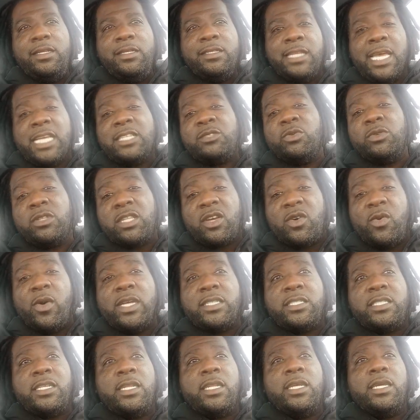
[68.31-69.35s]
That's what the
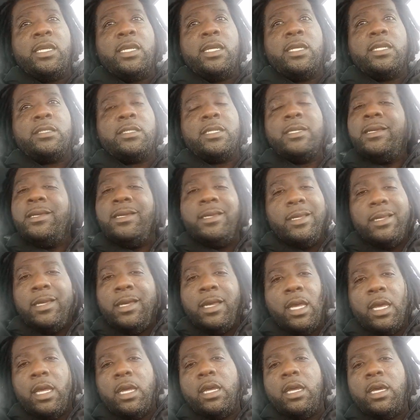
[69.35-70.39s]
question is.
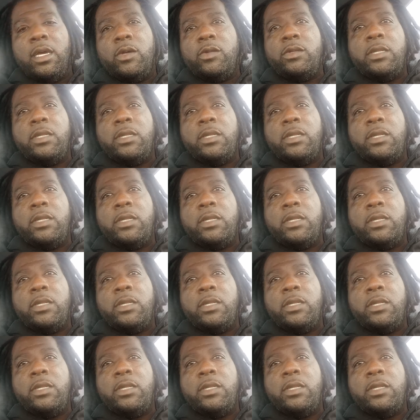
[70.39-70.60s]
Hell